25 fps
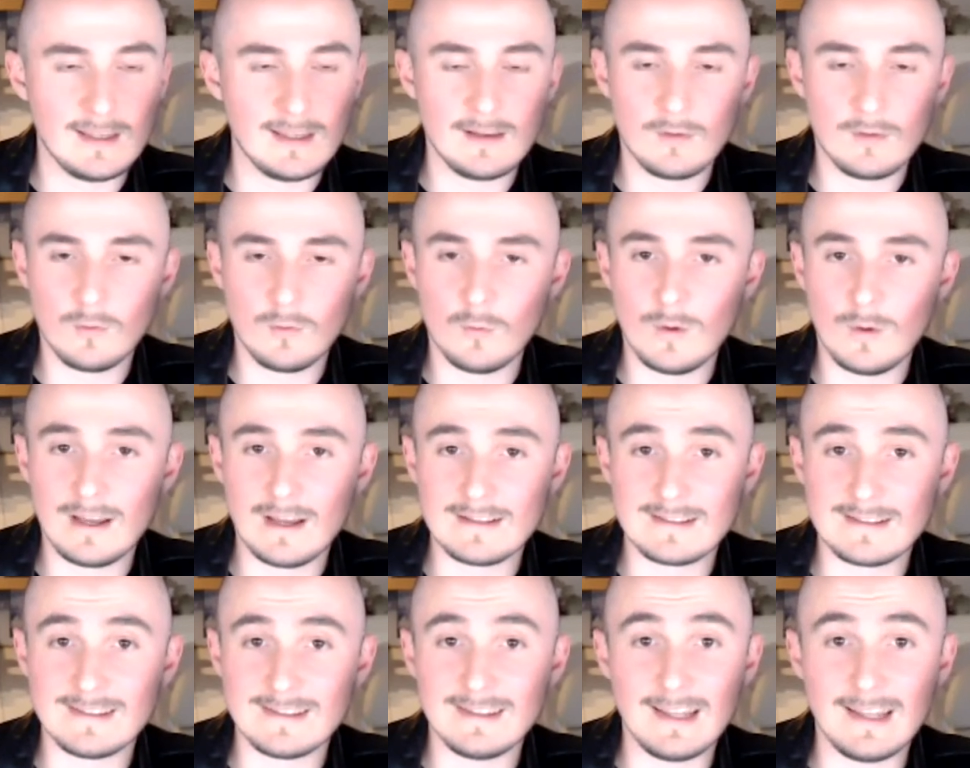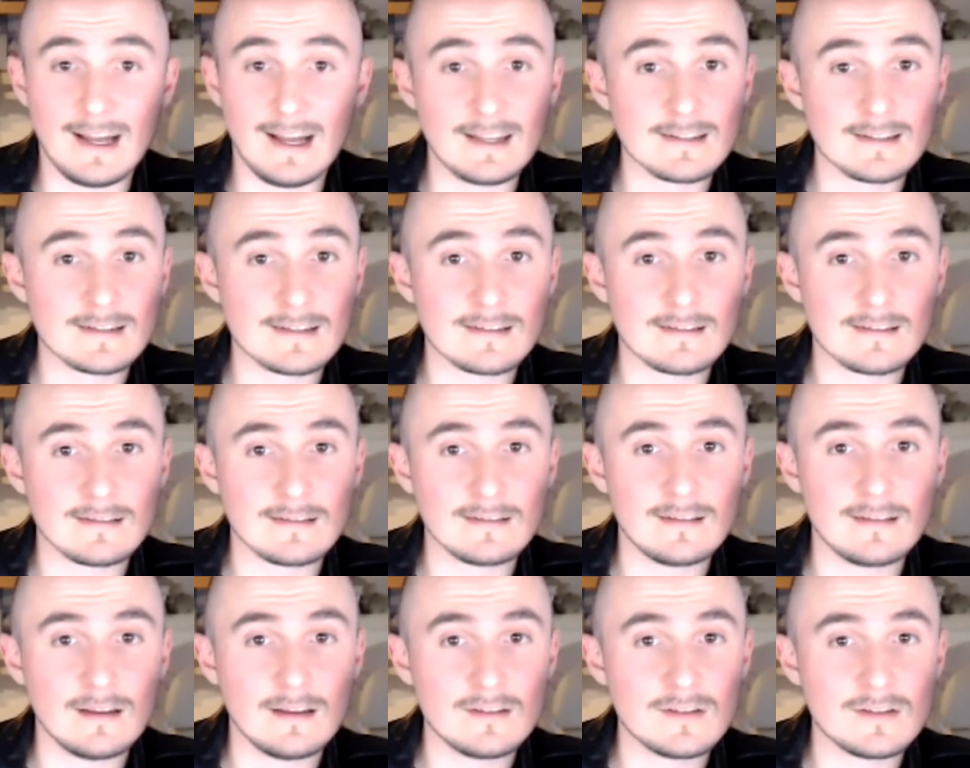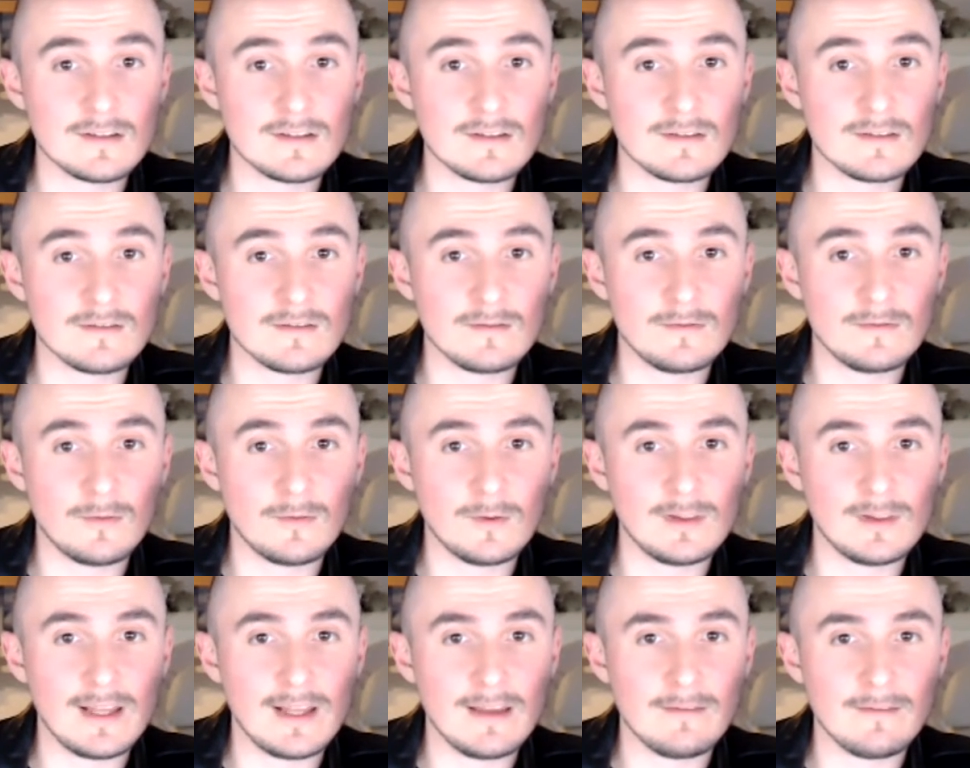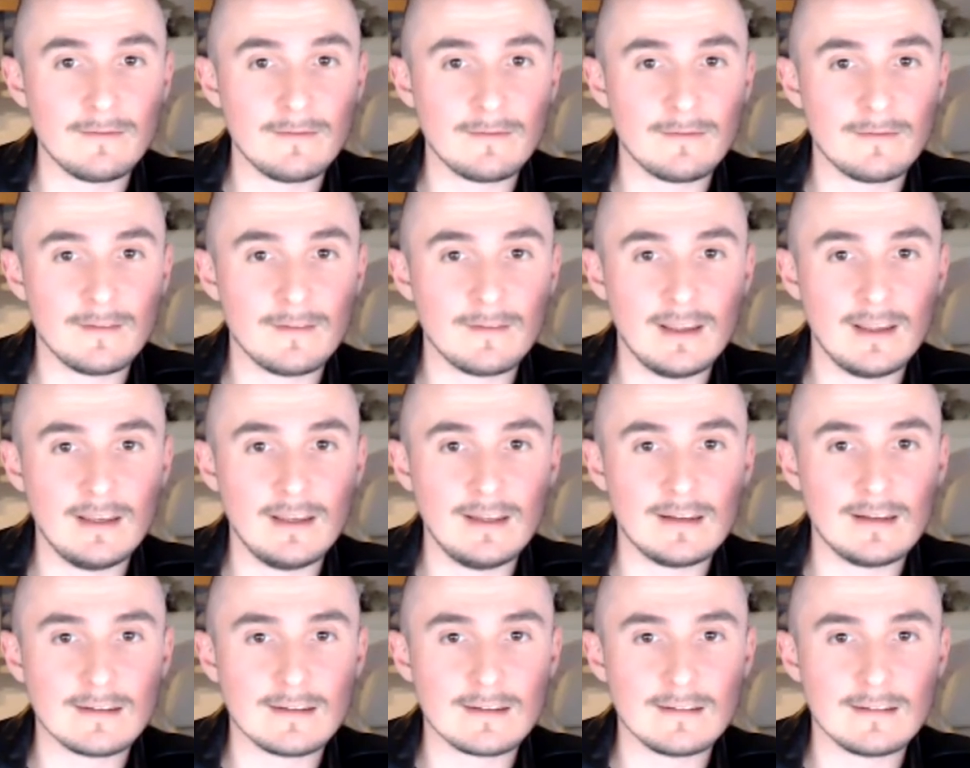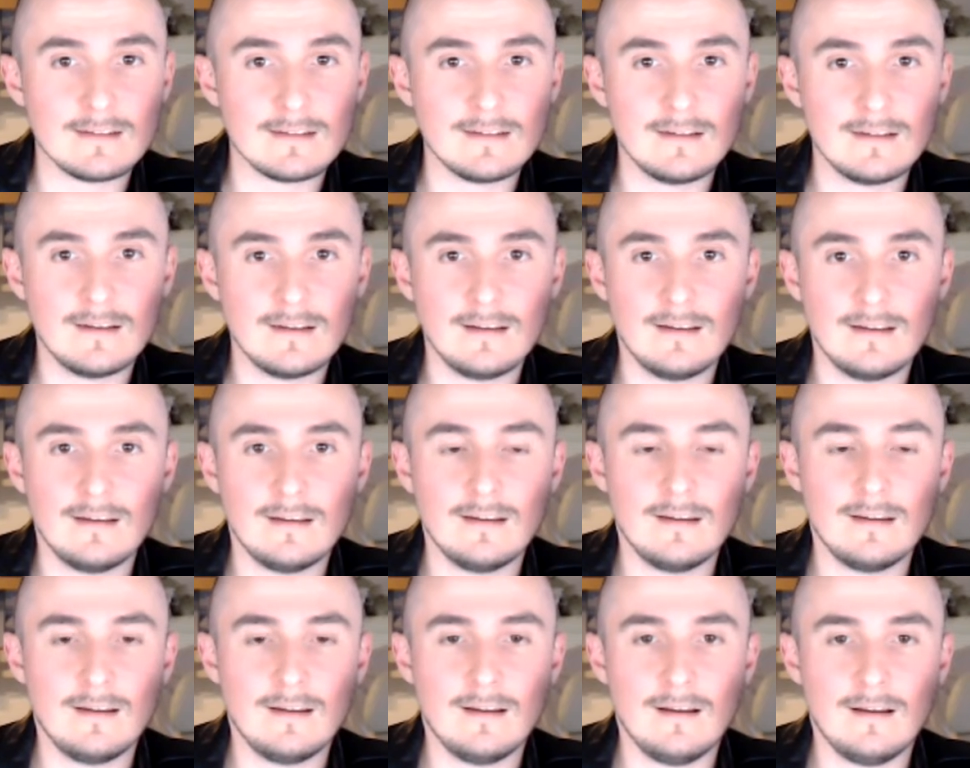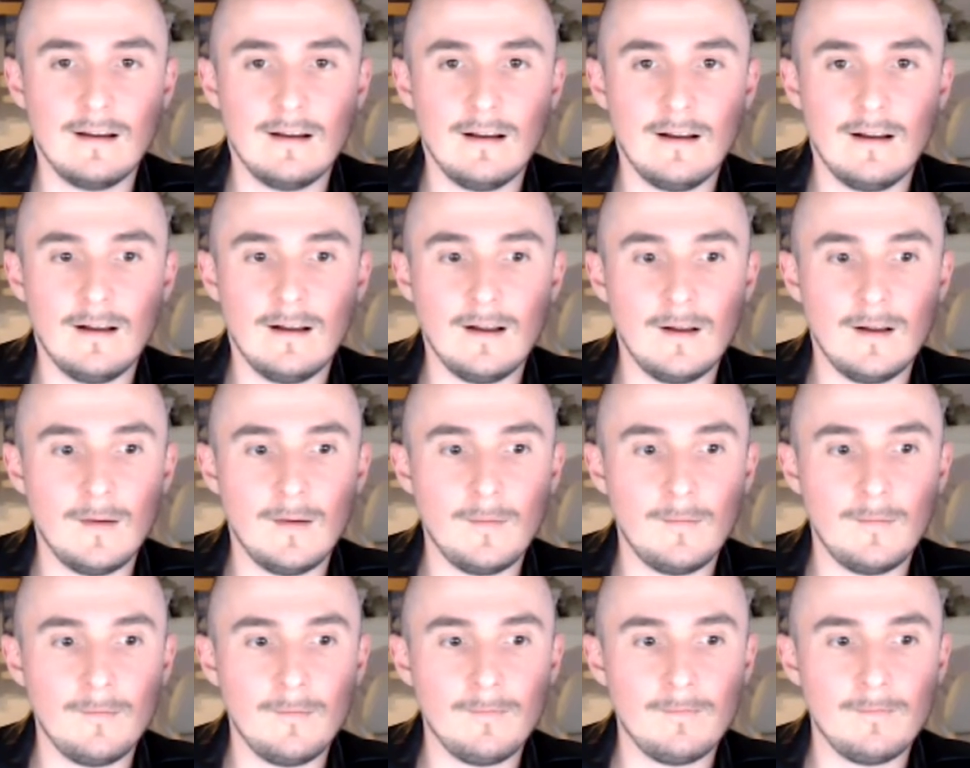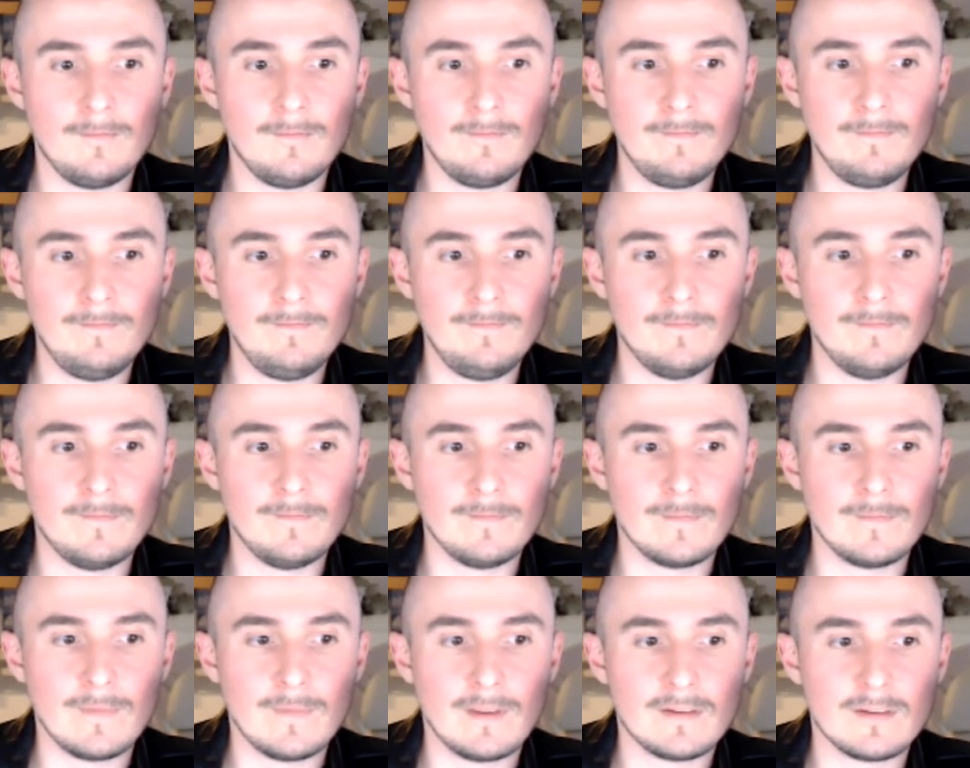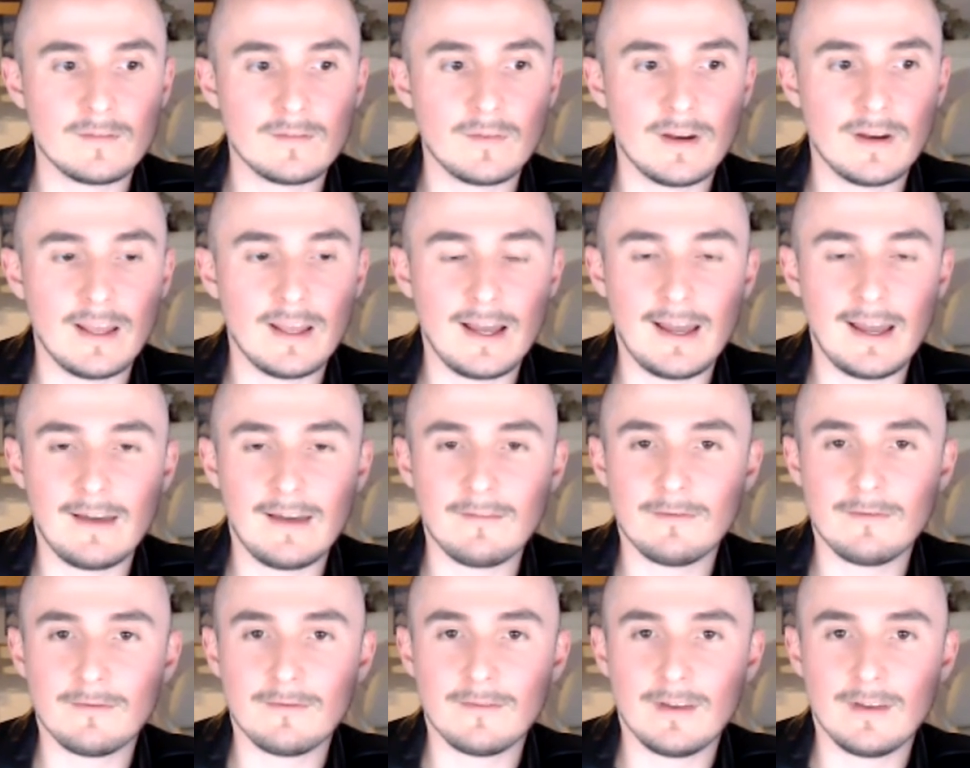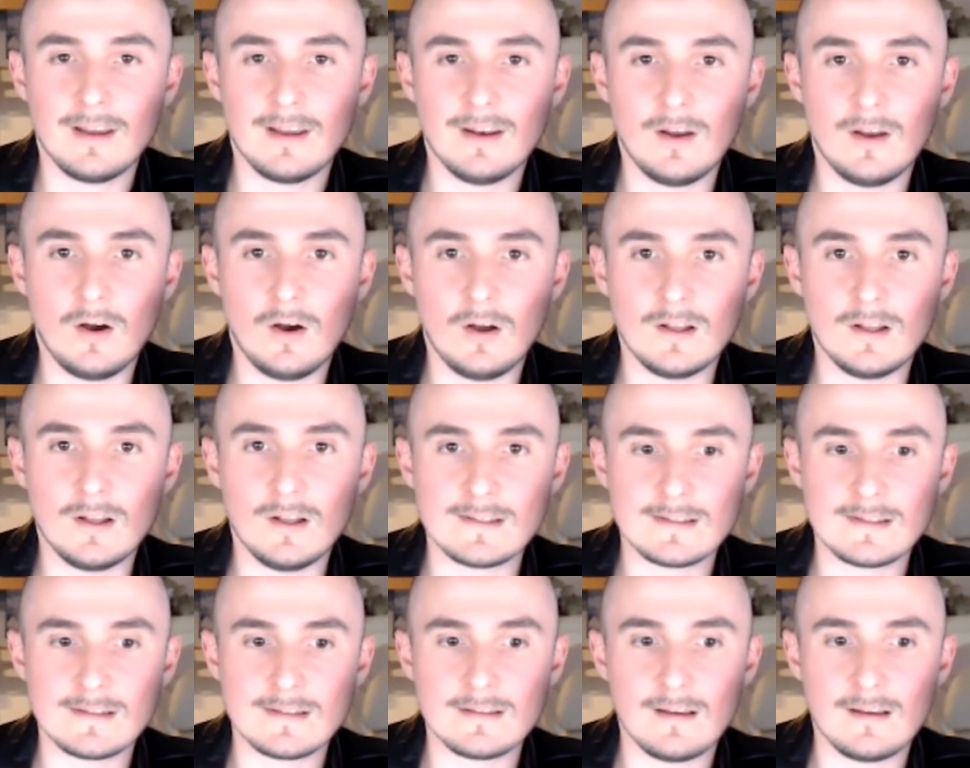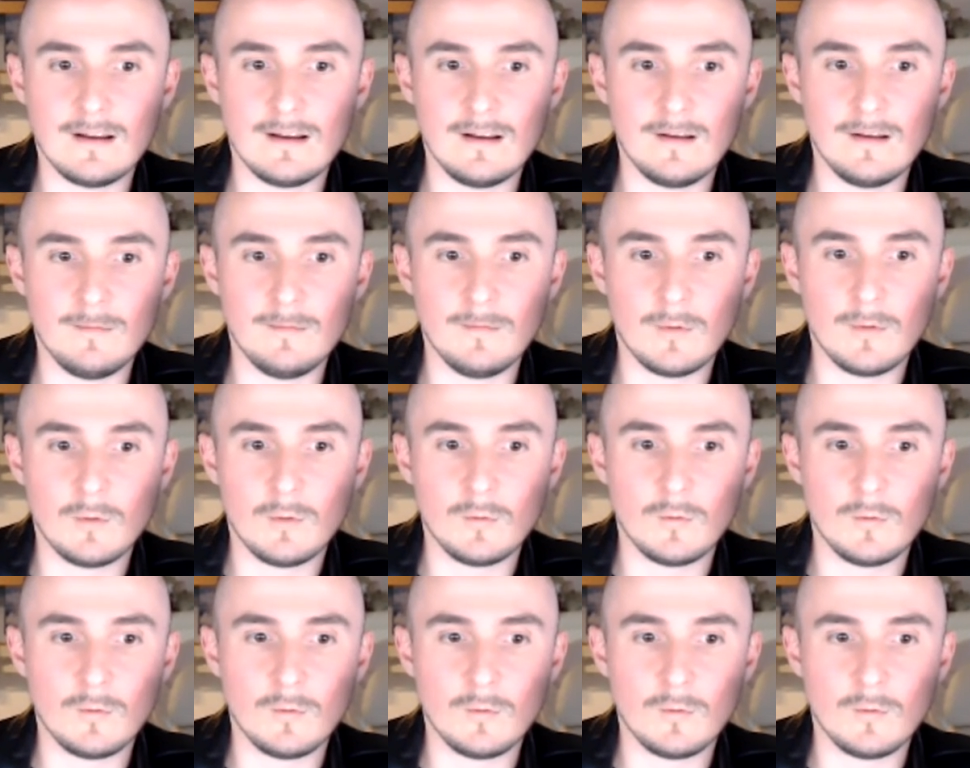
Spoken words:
who has not touched For Life in it. It's funny. I have an aunt who